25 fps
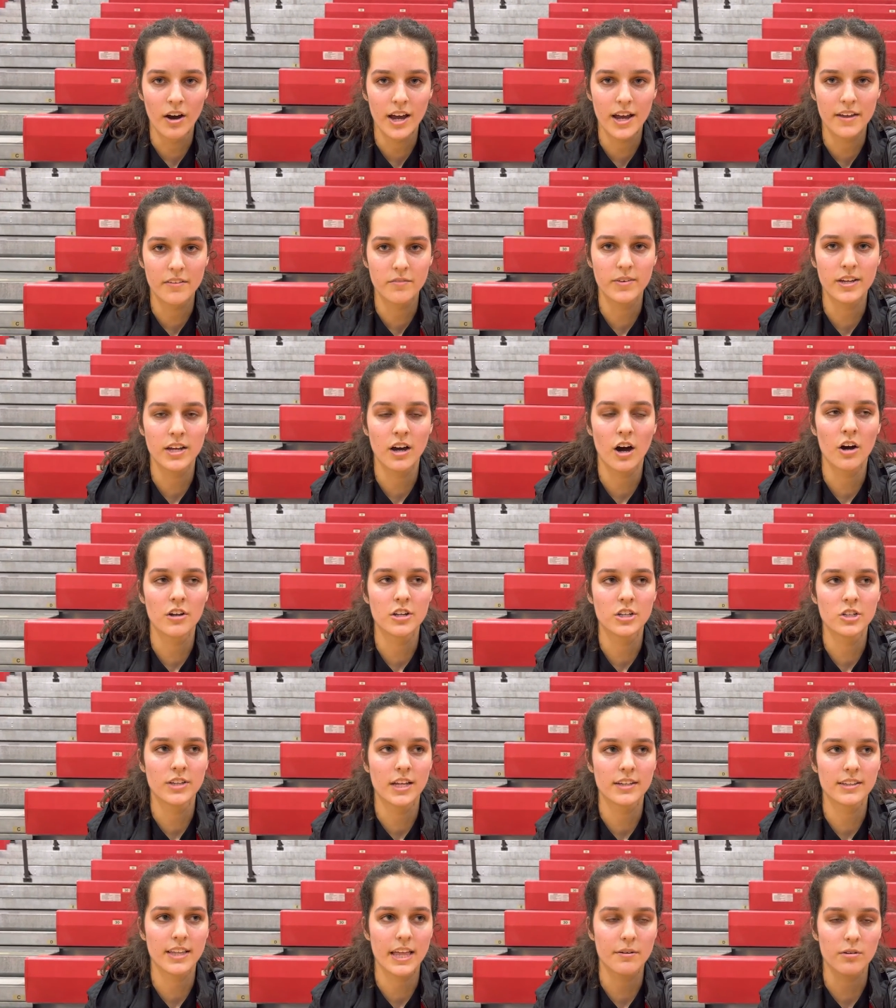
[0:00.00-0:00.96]
and we all
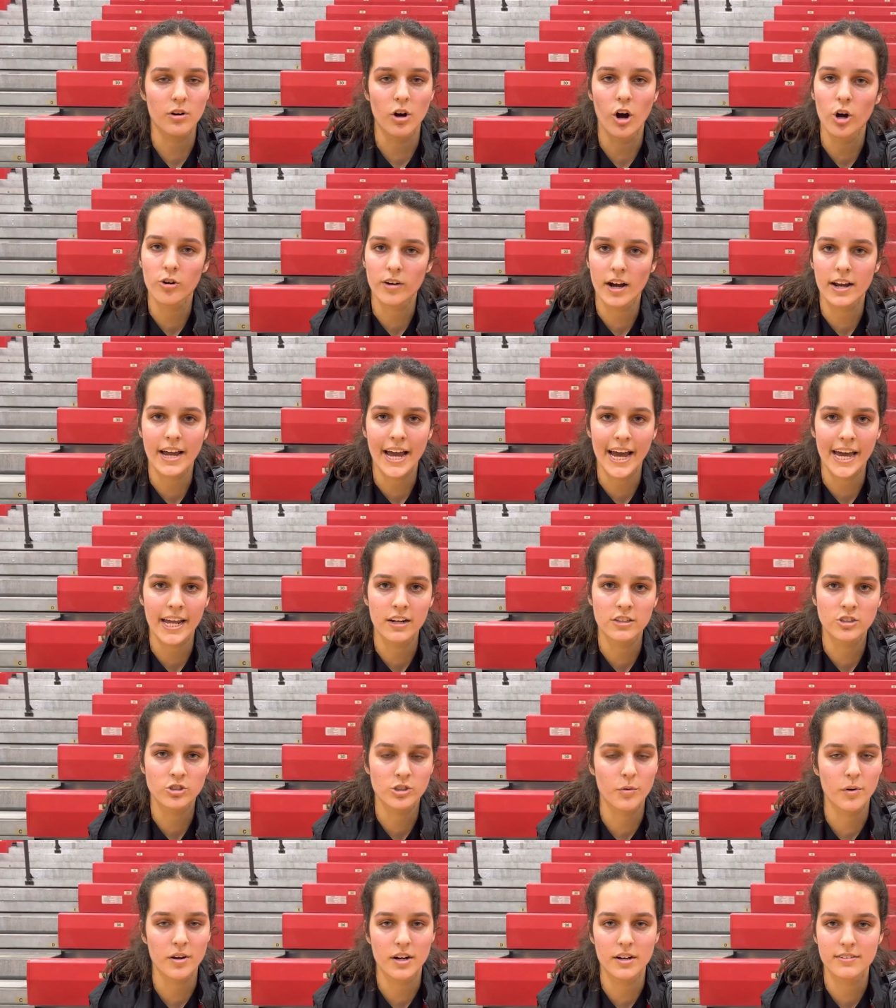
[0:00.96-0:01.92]
knew like they were all right-handed,
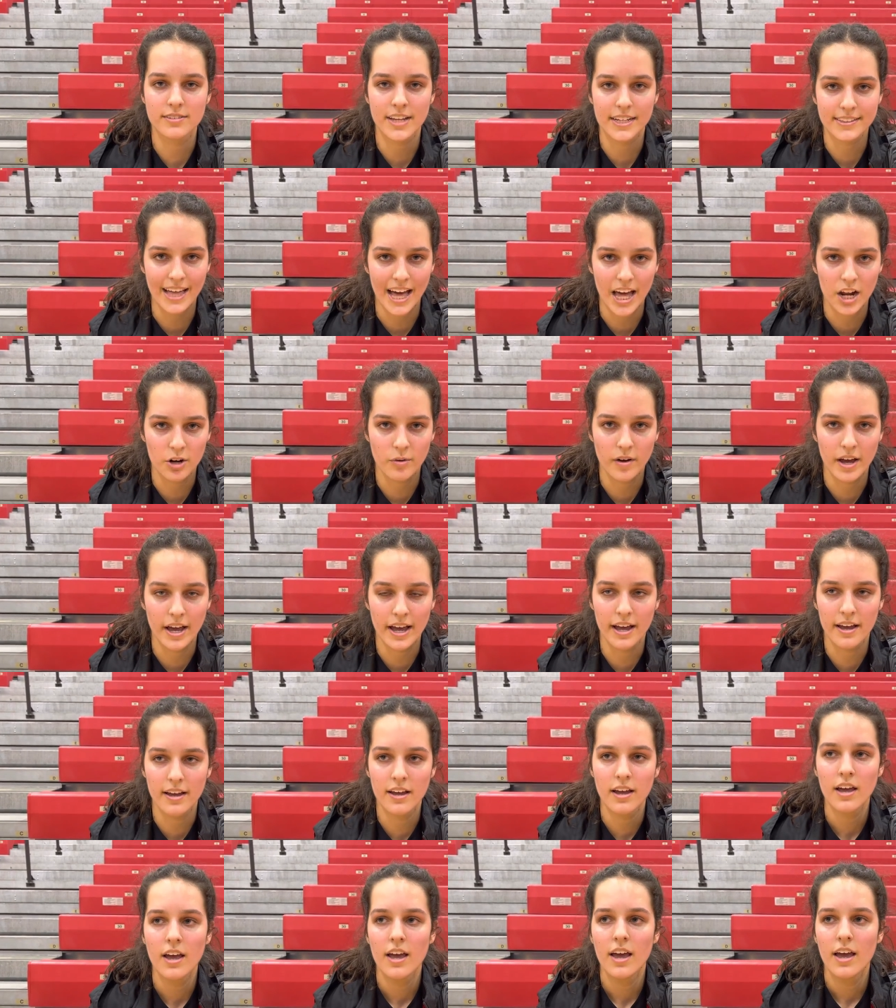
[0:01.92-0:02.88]
so we wanted to take that
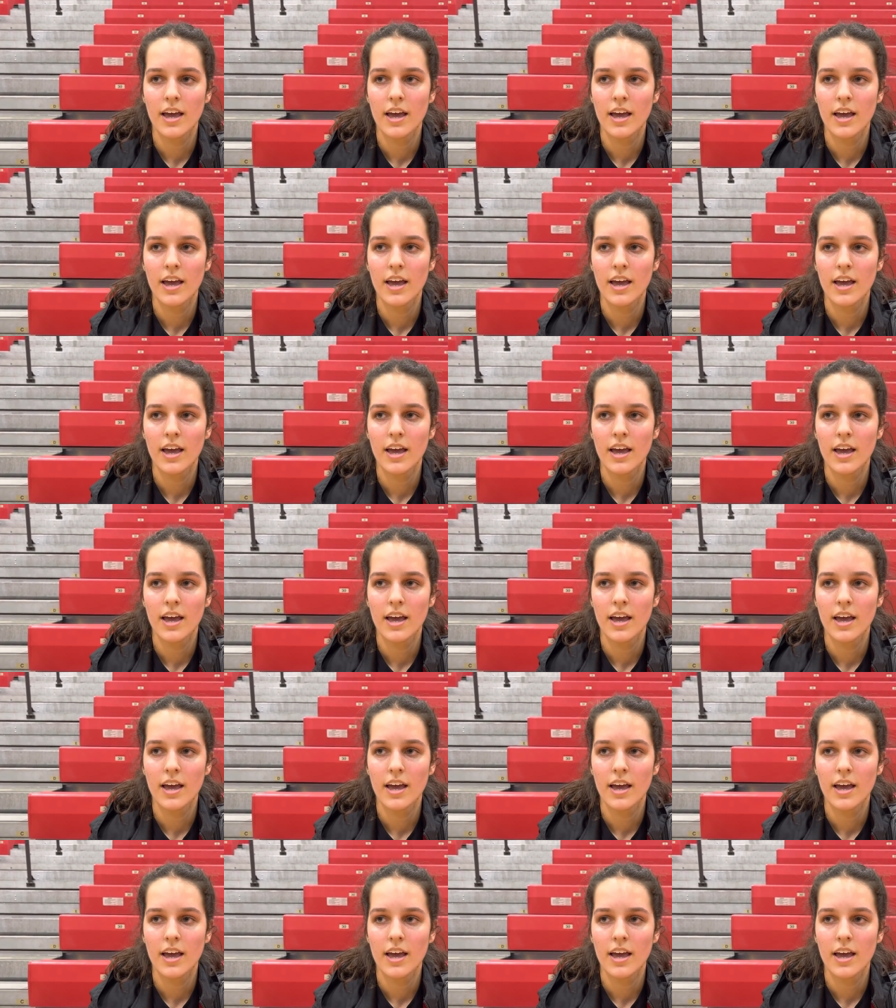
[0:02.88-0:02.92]
away.